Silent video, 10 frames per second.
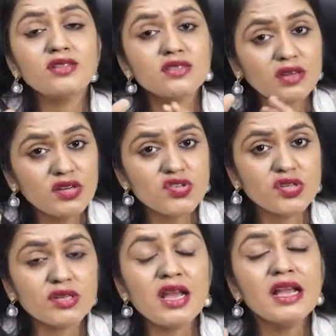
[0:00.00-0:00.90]

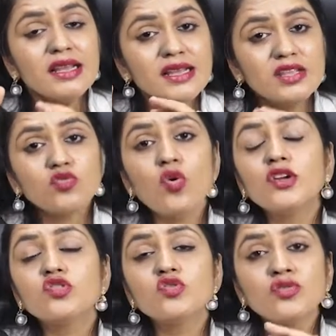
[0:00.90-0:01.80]
surgeon is
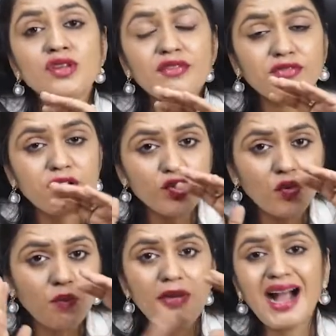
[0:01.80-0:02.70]
going to refer you
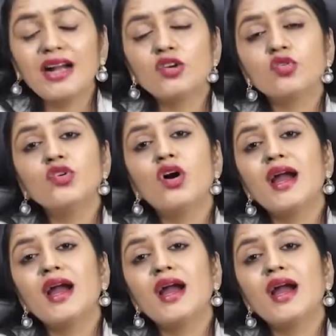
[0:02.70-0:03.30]
back to your